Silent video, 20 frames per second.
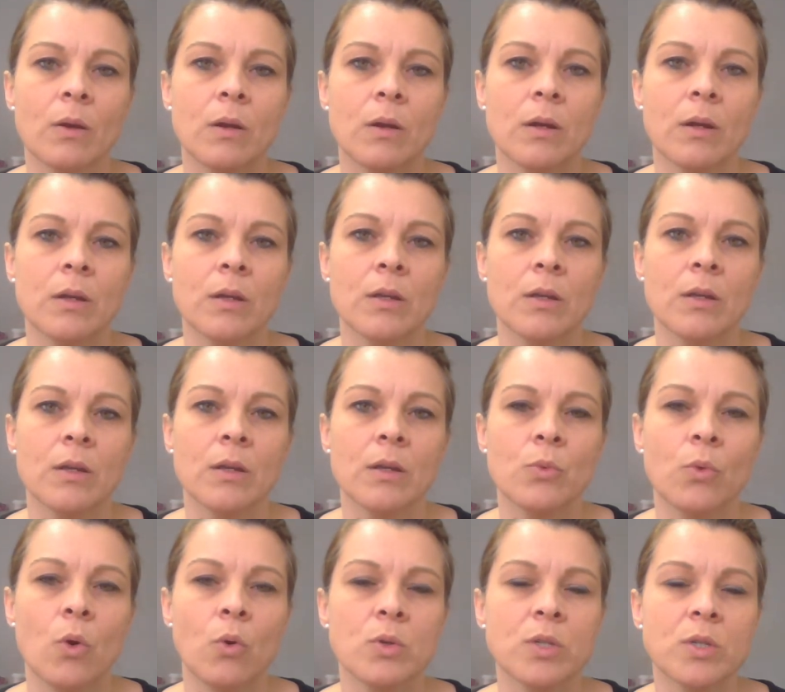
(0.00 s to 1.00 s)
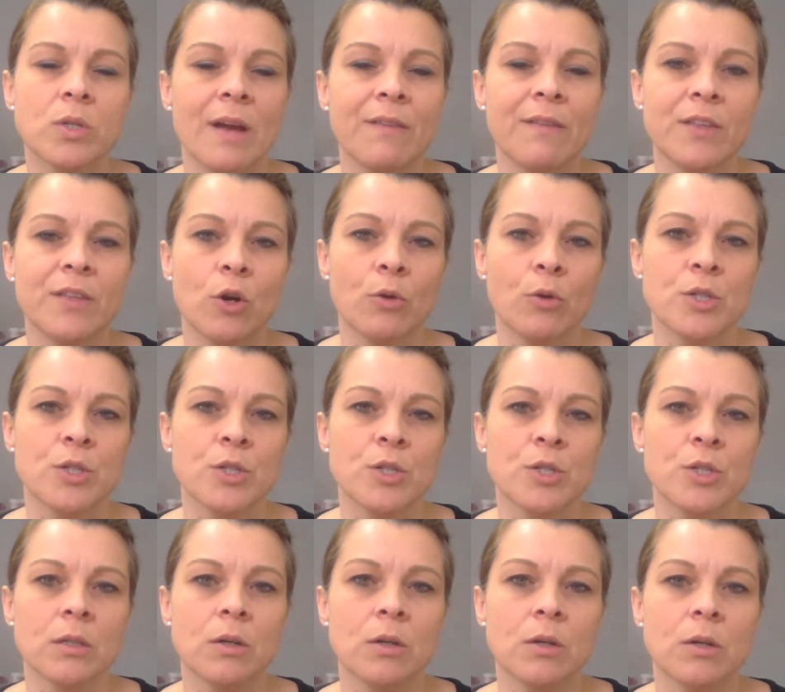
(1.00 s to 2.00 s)
You also have the
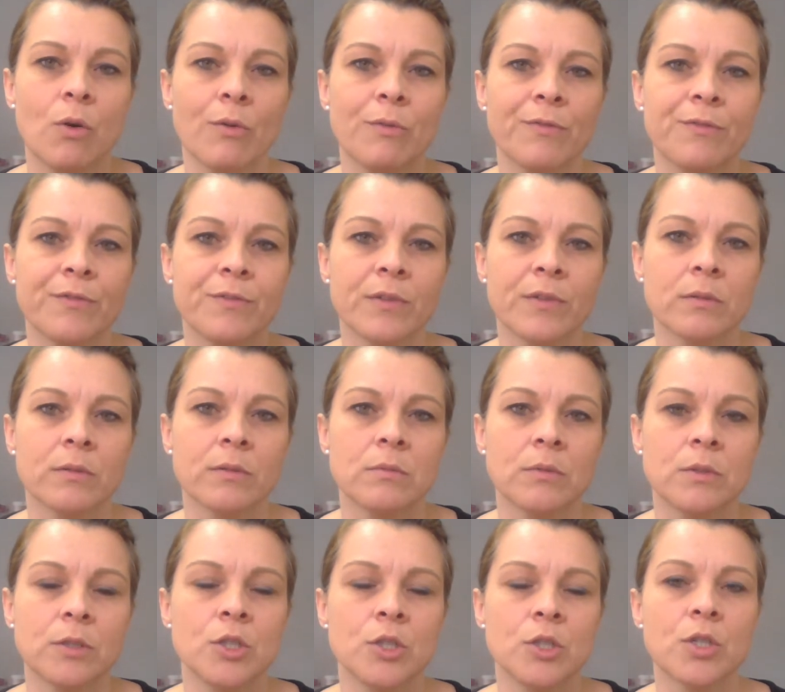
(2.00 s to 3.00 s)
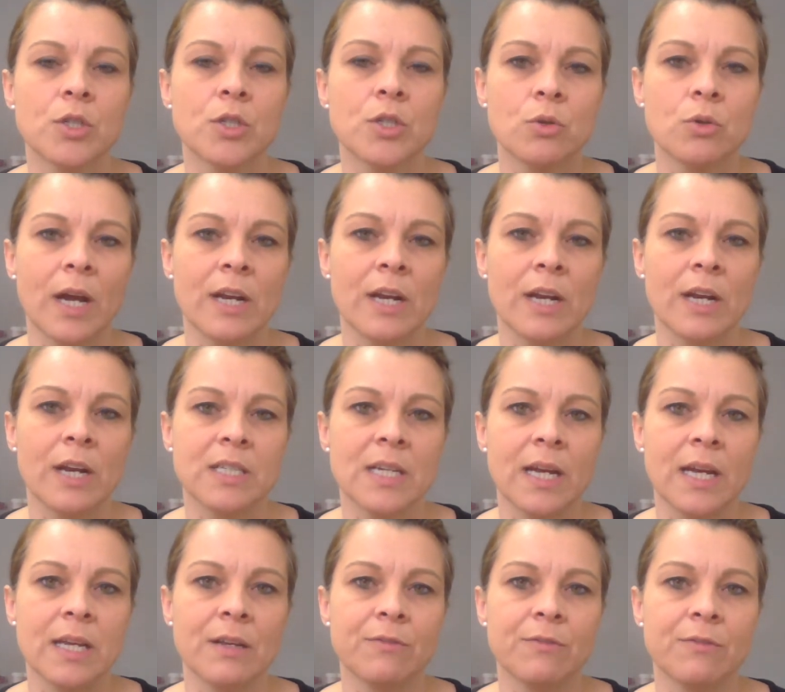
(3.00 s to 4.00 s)
option of using your calorie
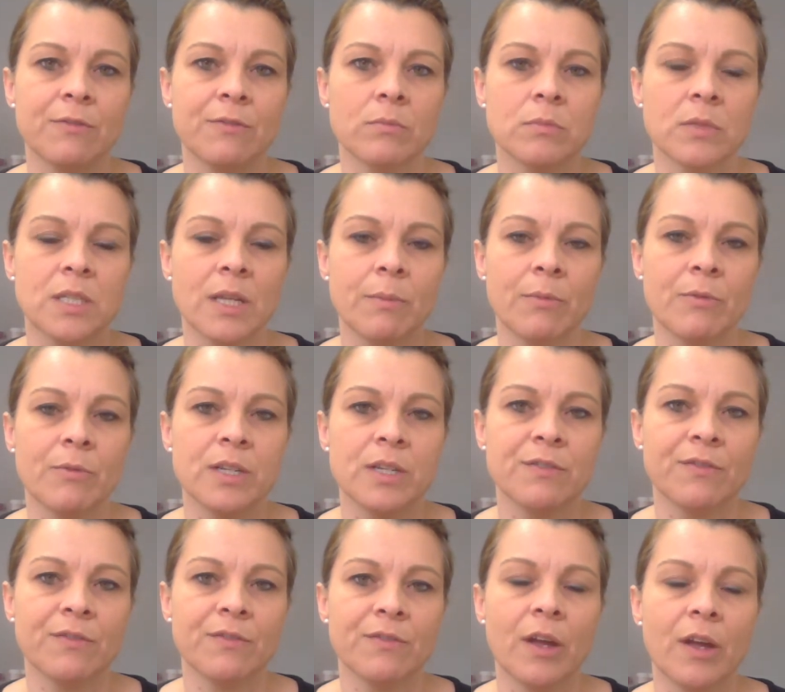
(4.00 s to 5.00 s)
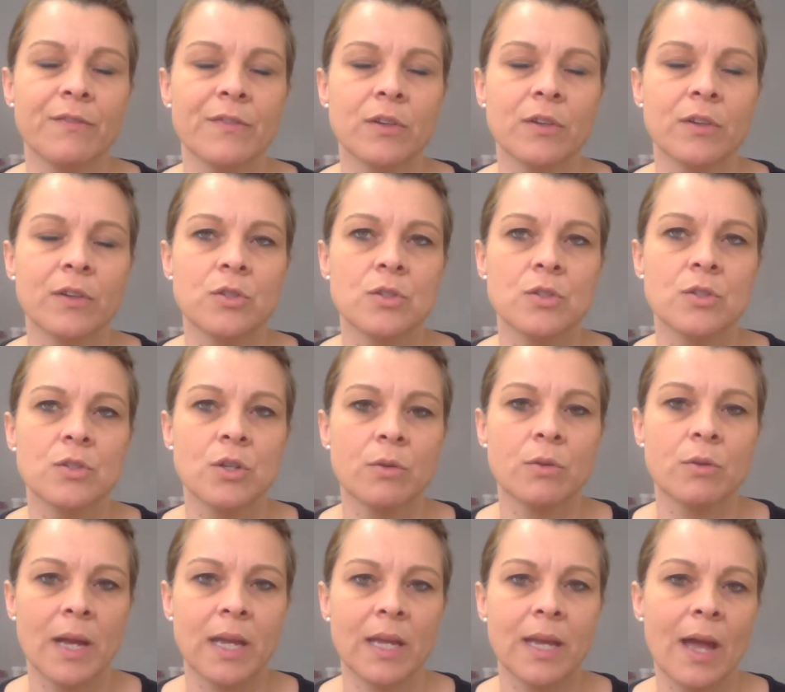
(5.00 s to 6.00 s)
intake from step 3 to 5 to
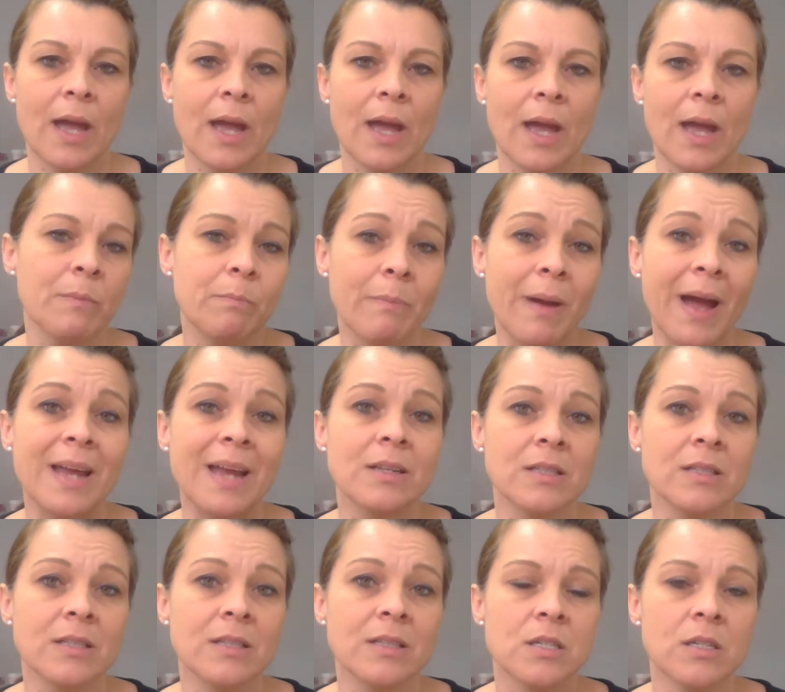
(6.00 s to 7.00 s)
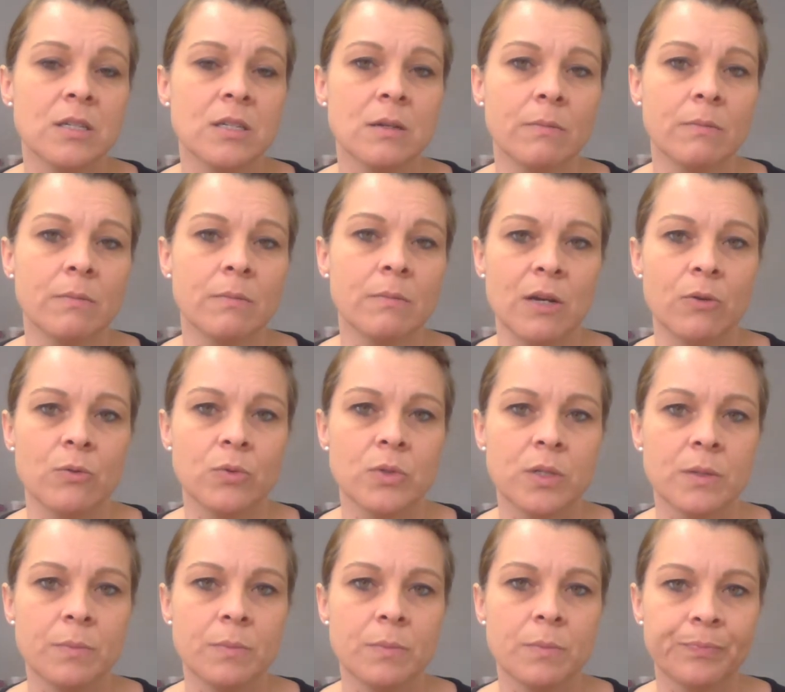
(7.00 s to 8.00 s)
make healthy, balanced
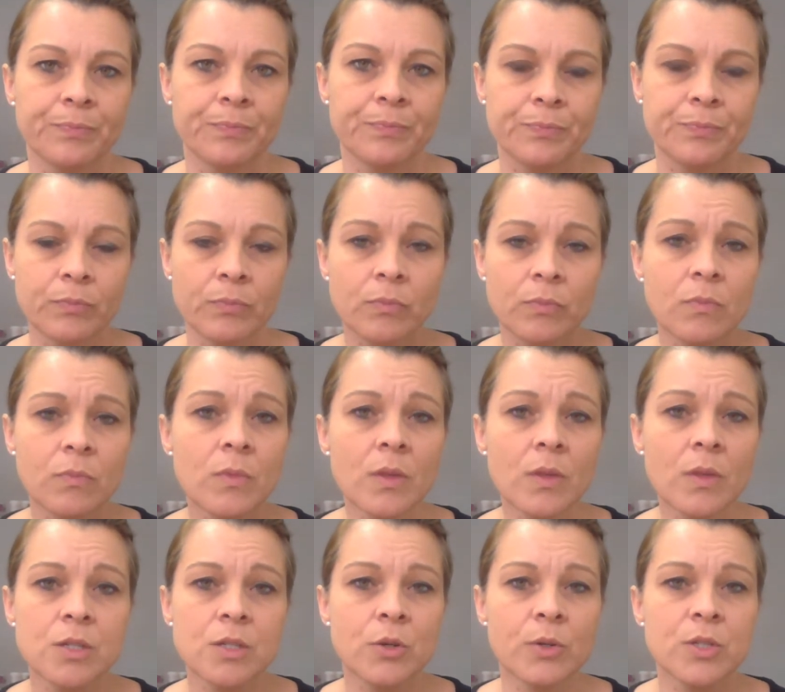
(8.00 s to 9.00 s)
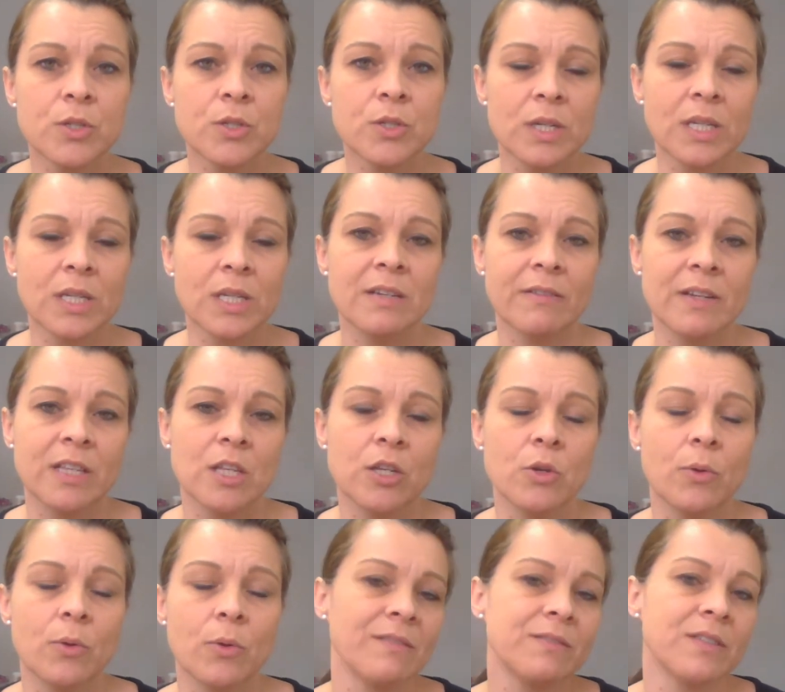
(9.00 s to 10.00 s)
meals. So it's not necessarily that
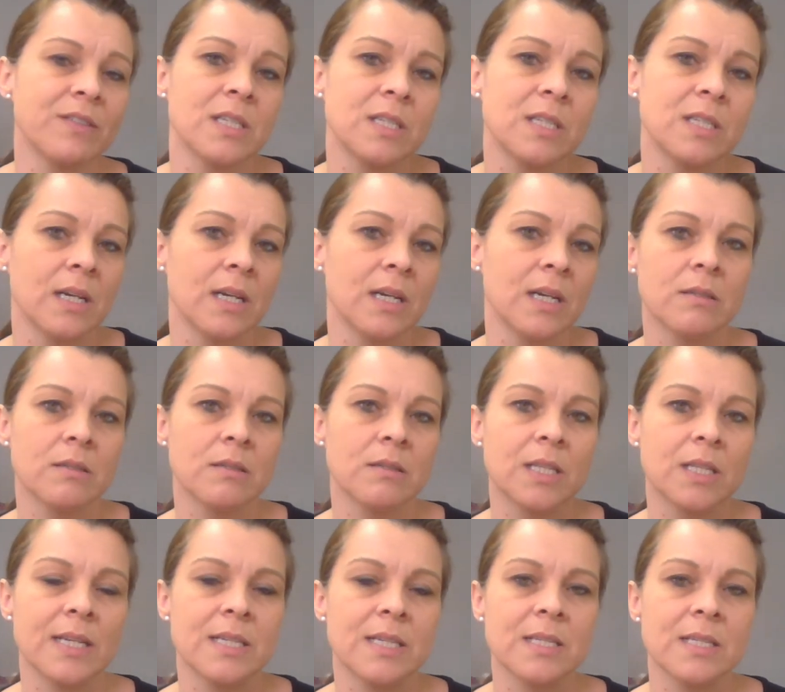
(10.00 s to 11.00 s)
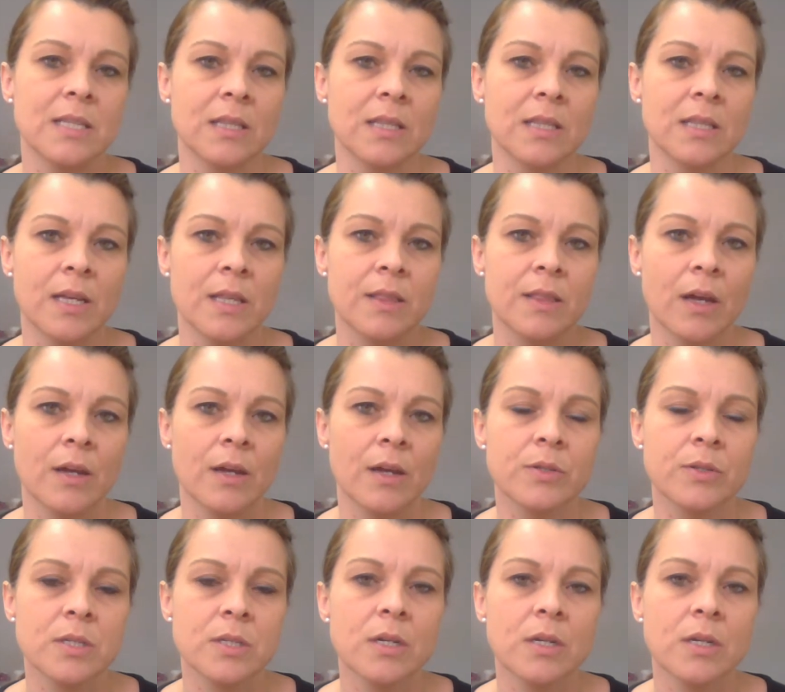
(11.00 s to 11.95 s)
you have to stick to the list in those.